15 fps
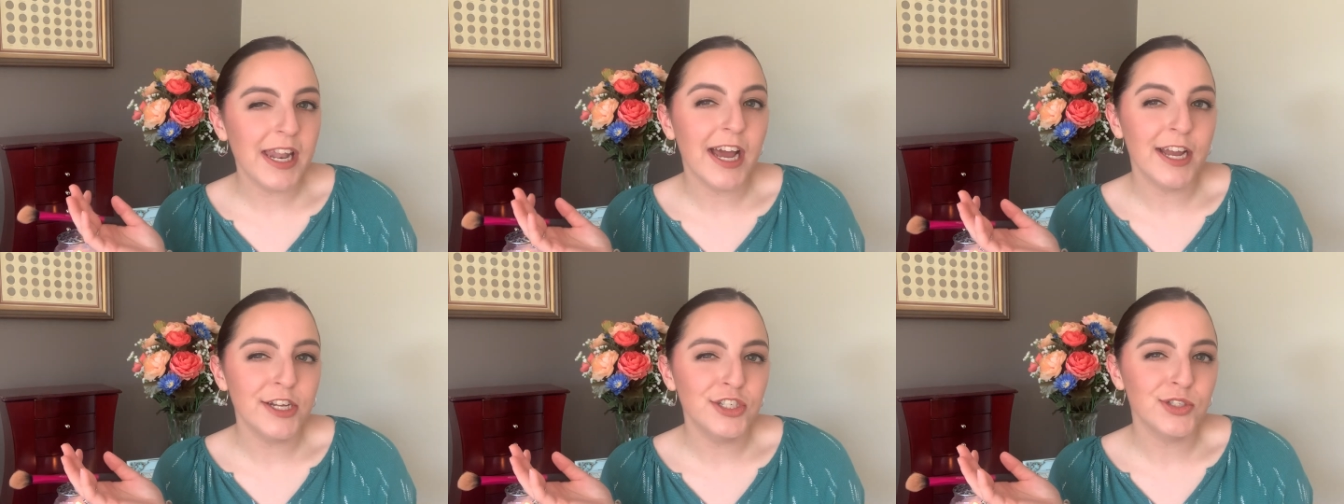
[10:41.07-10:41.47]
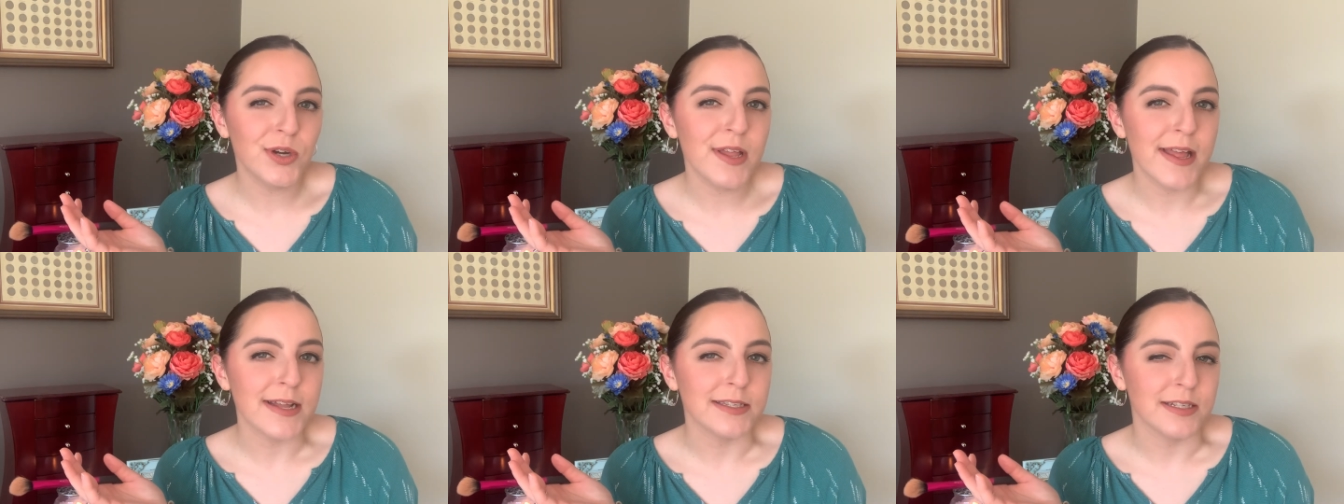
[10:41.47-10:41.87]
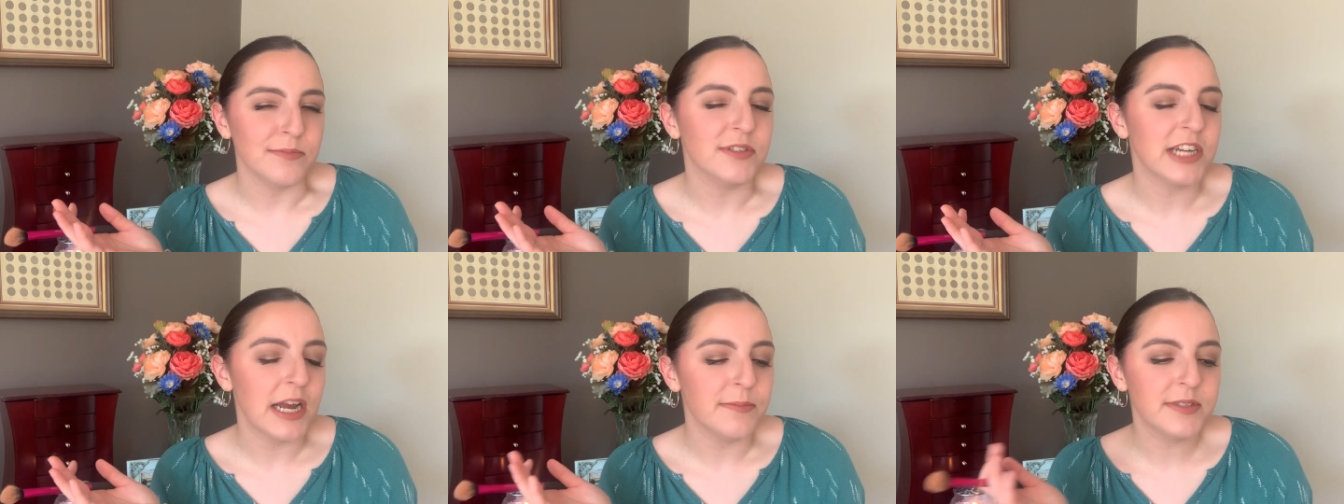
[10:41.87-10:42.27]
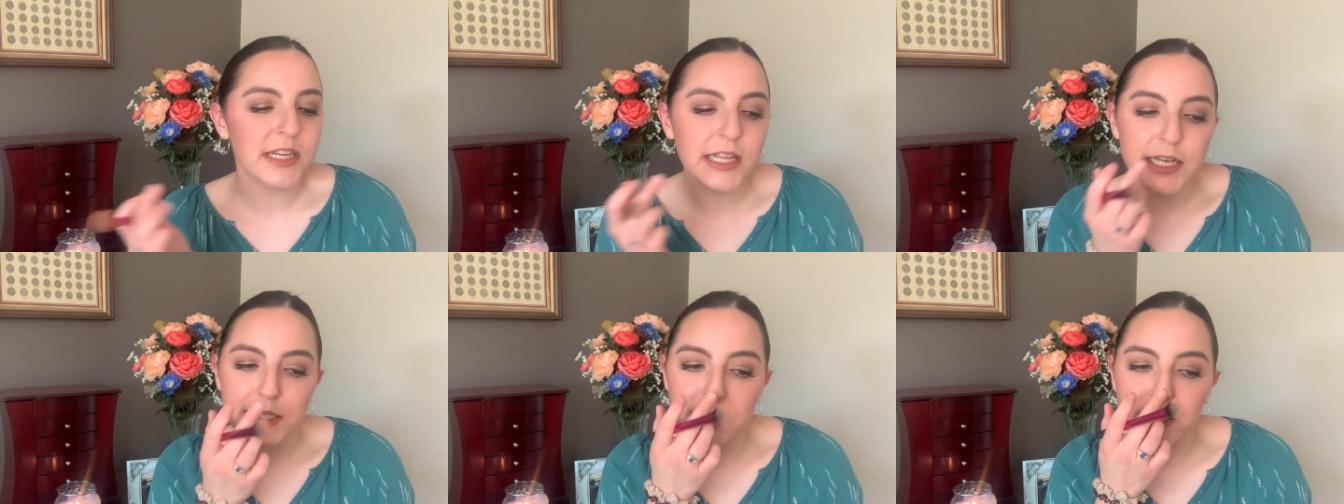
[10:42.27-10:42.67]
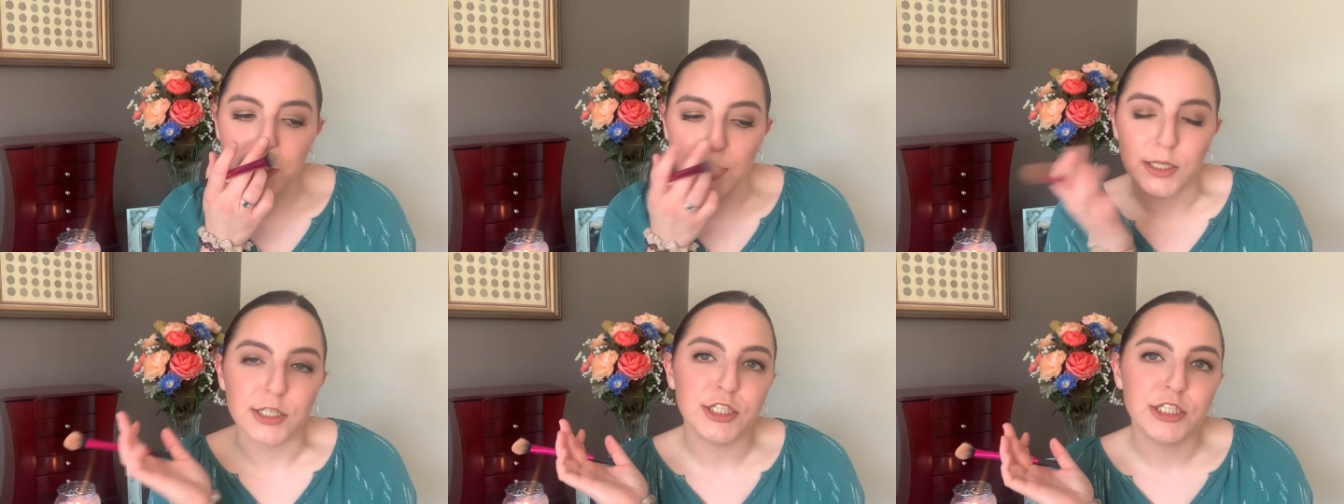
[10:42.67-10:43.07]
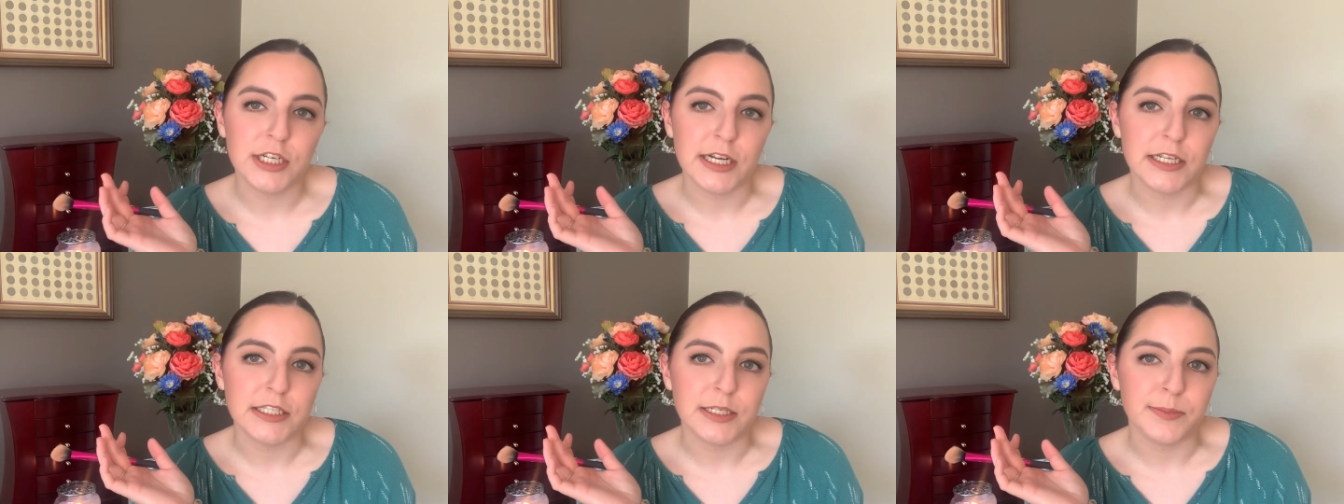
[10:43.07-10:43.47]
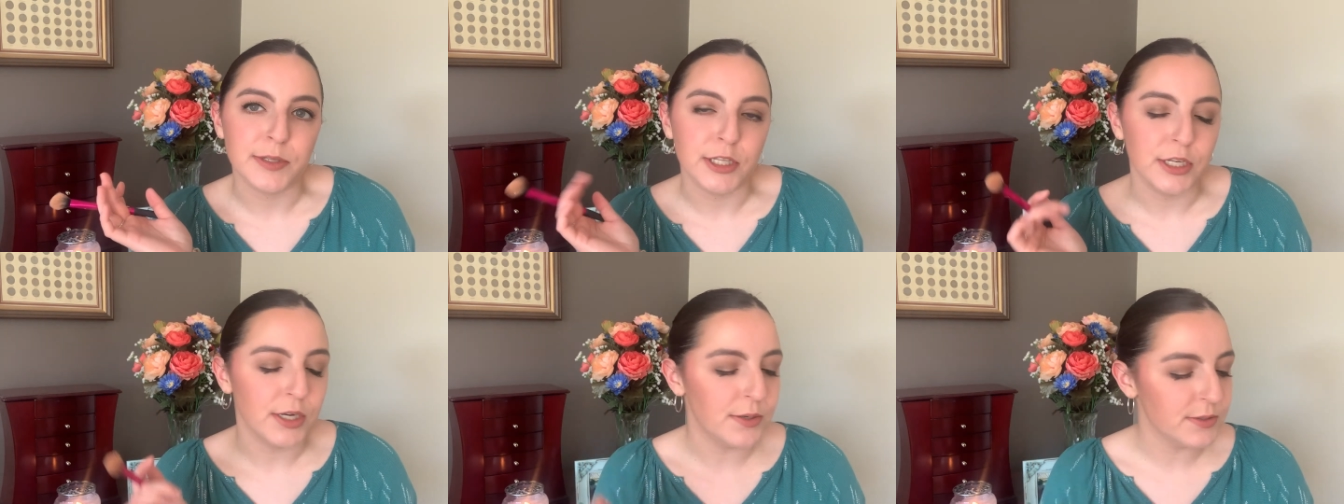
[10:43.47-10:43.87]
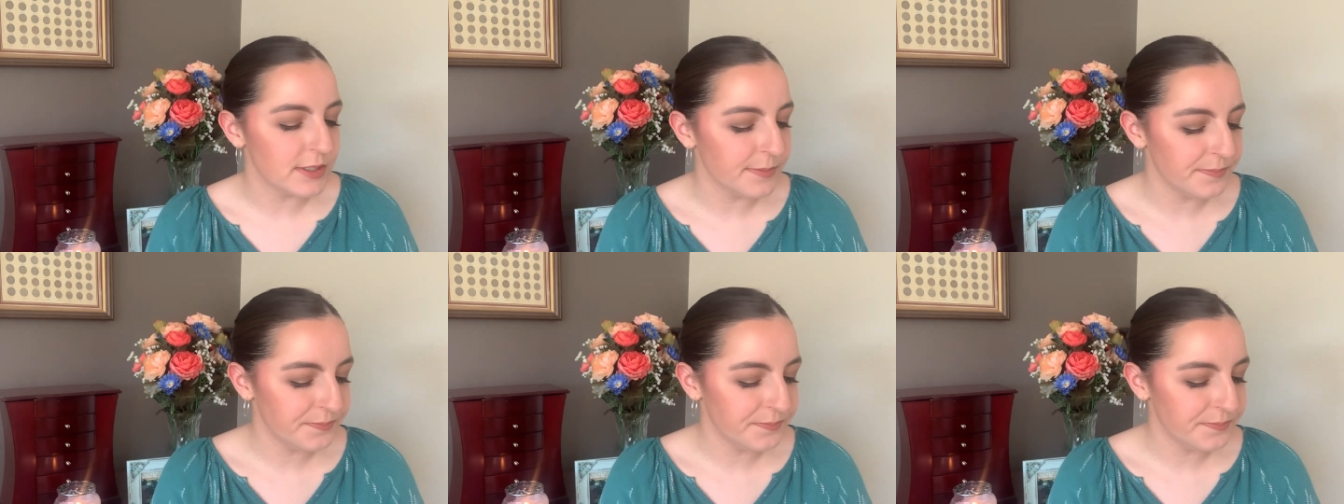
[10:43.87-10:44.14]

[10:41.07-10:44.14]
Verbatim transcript: I enjoy that sometimes. I like the little shiny tip of the nose.